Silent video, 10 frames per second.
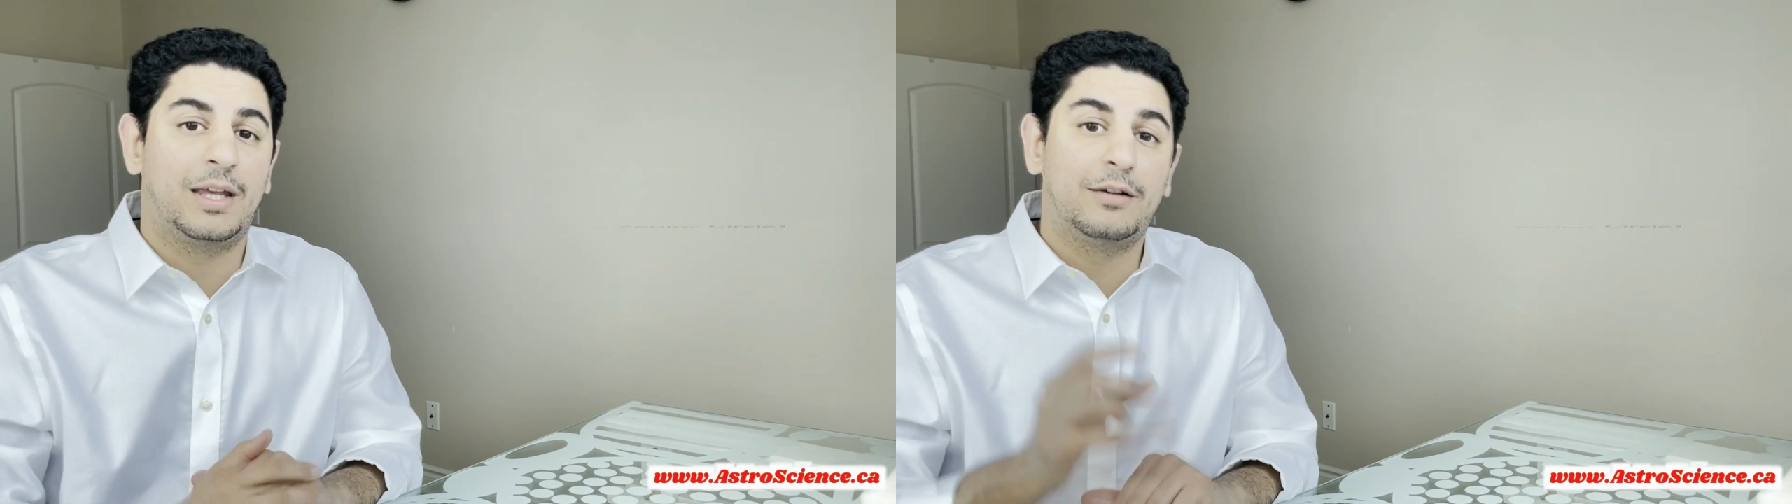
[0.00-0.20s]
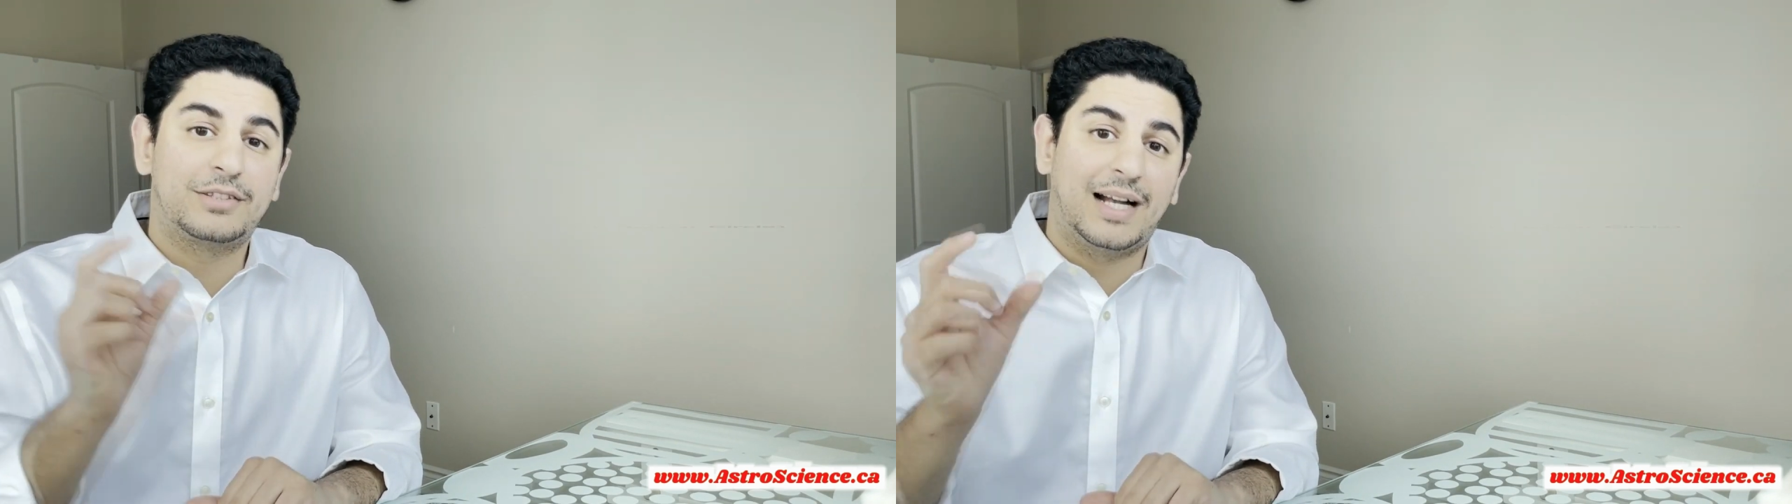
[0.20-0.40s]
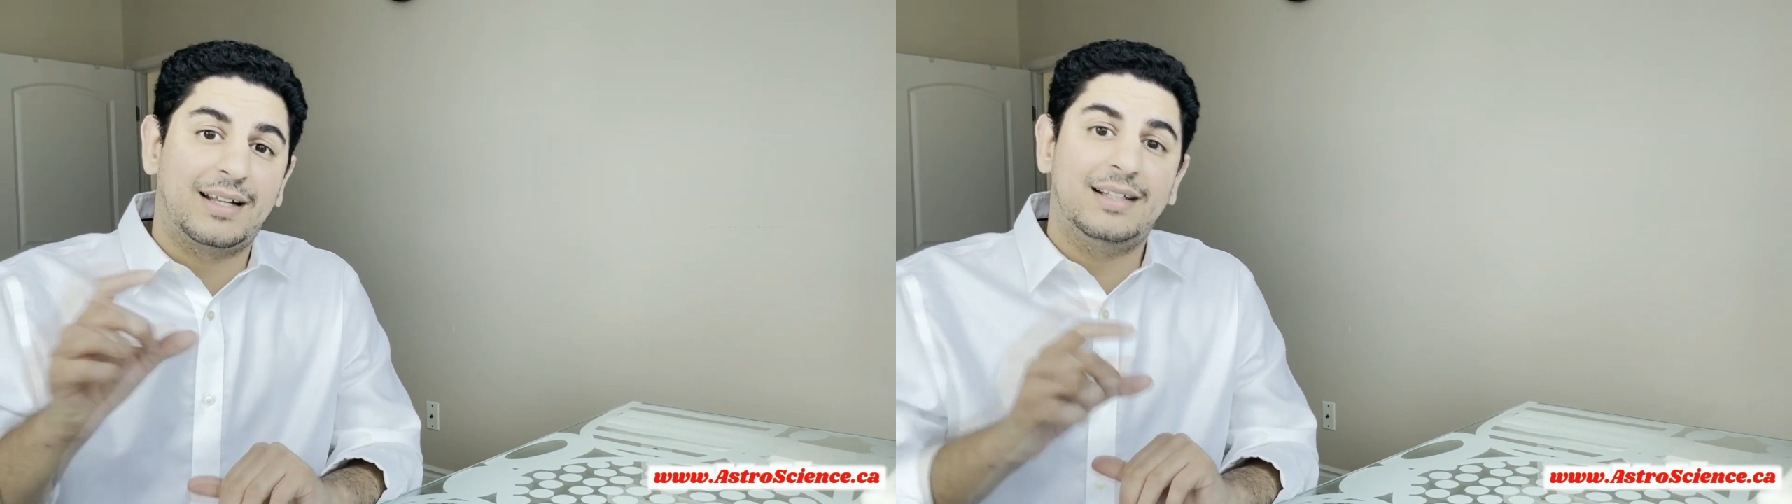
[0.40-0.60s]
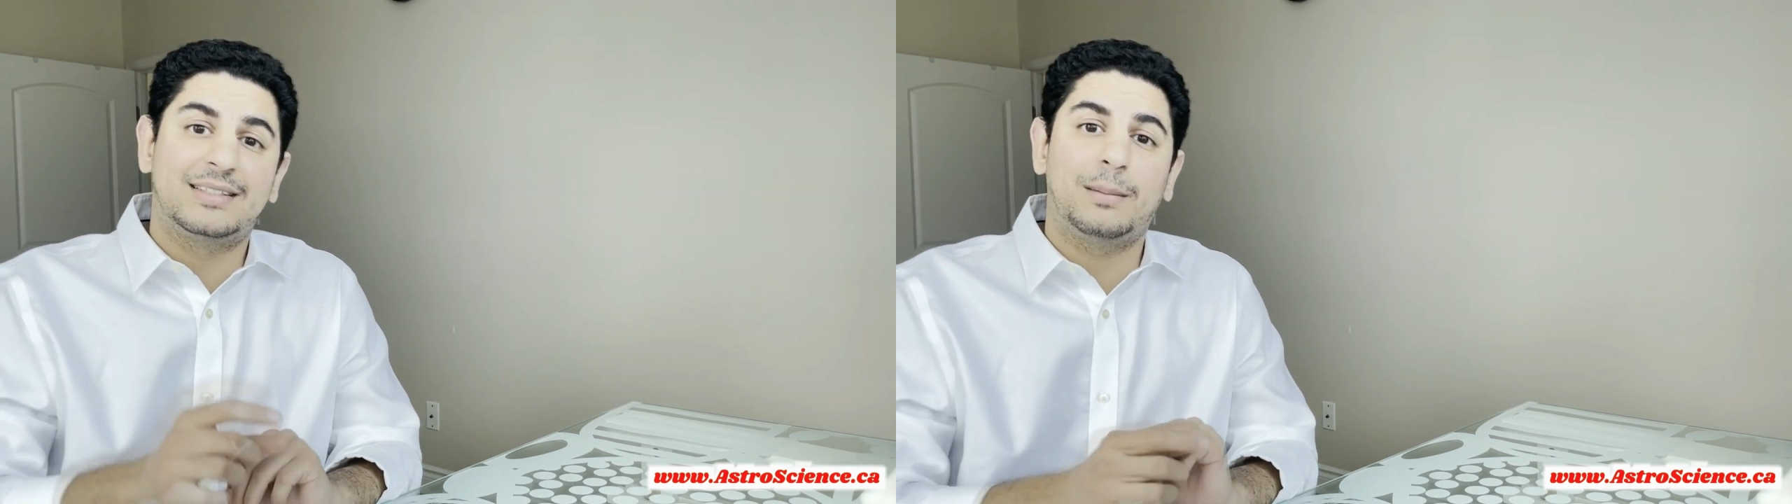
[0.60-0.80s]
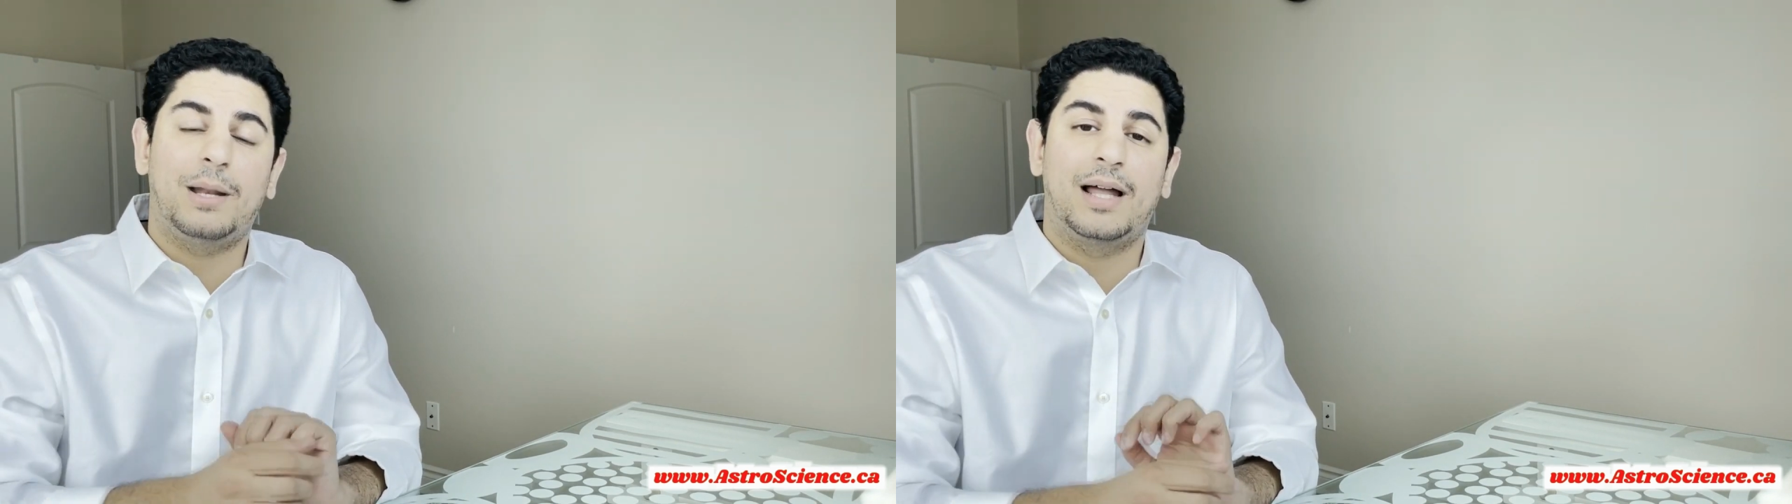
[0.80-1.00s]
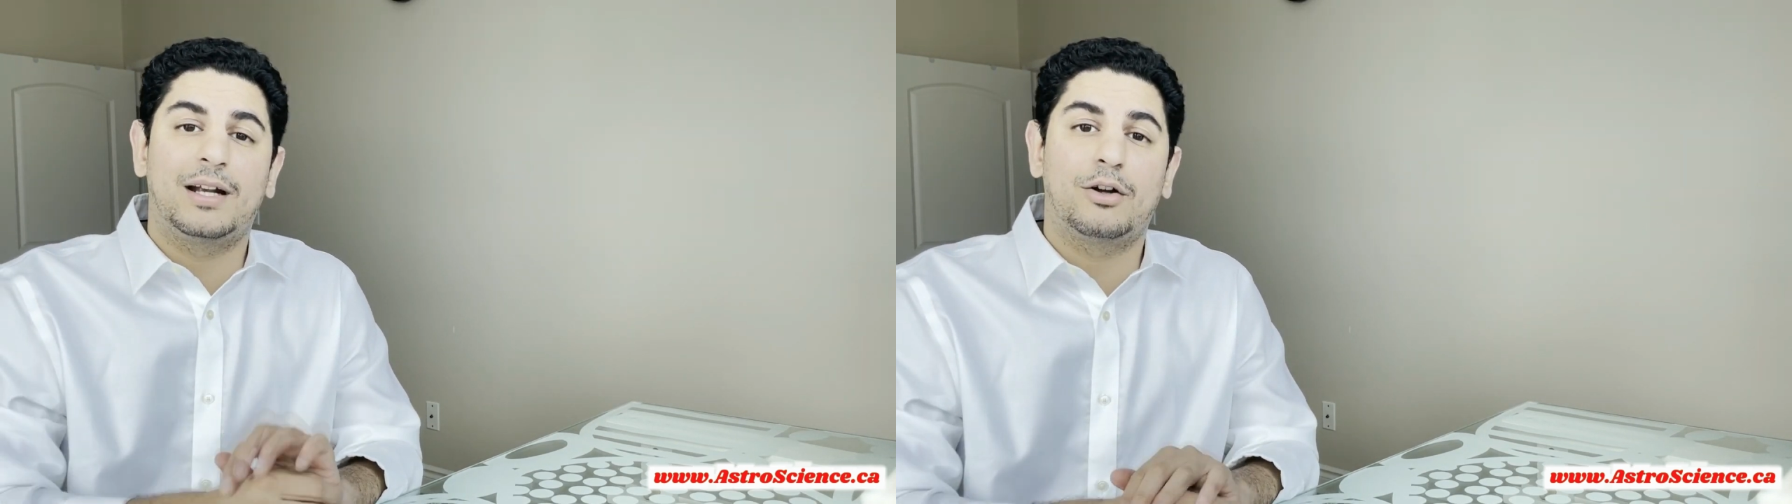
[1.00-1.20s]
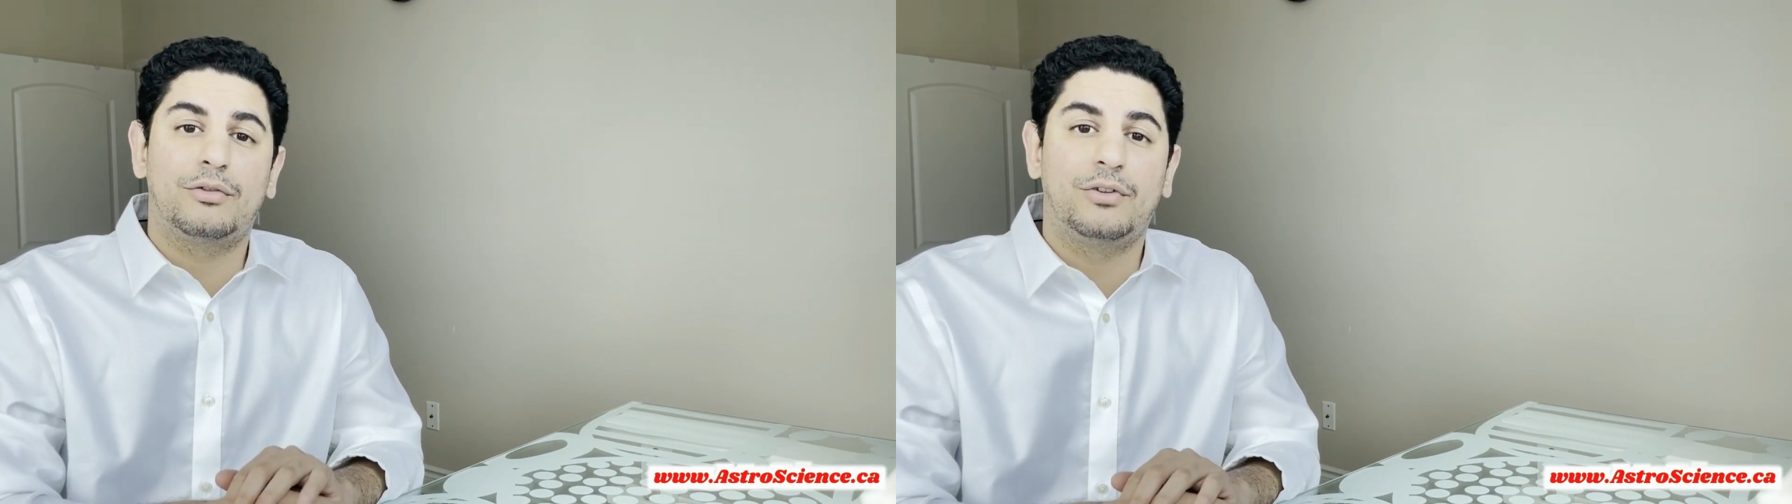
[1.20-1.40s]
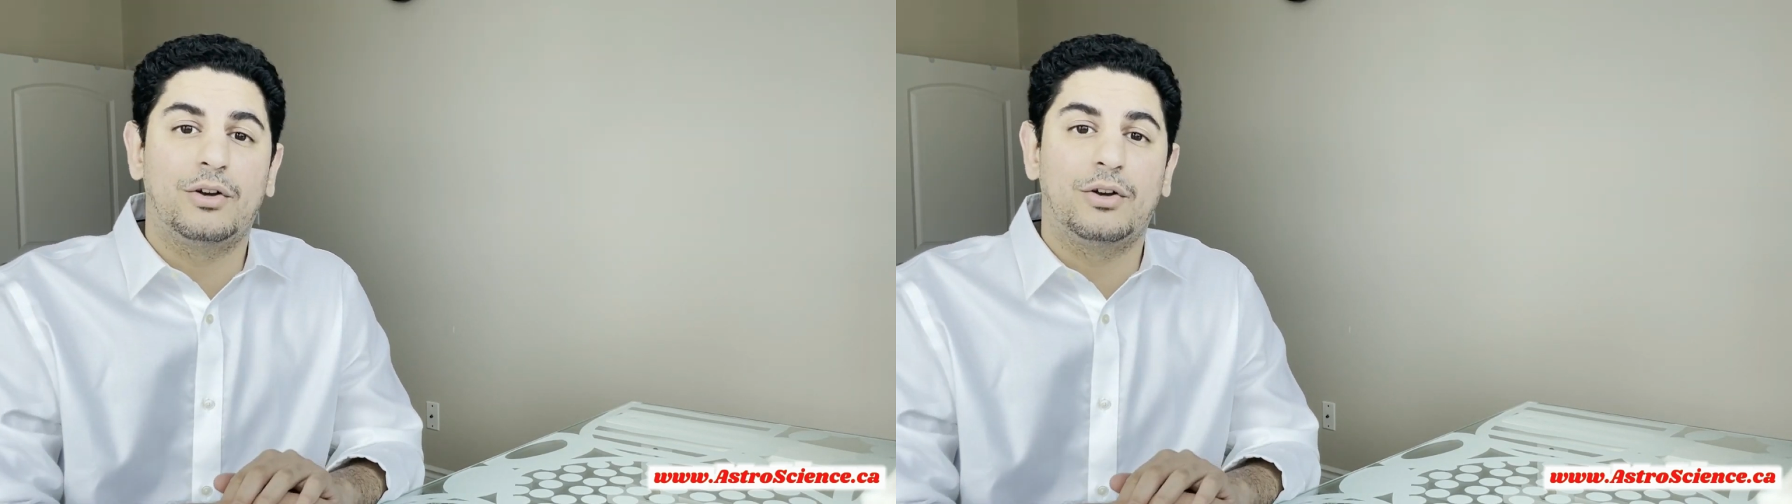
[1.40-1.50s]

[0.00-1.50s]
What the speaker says: If Saturn is the planet of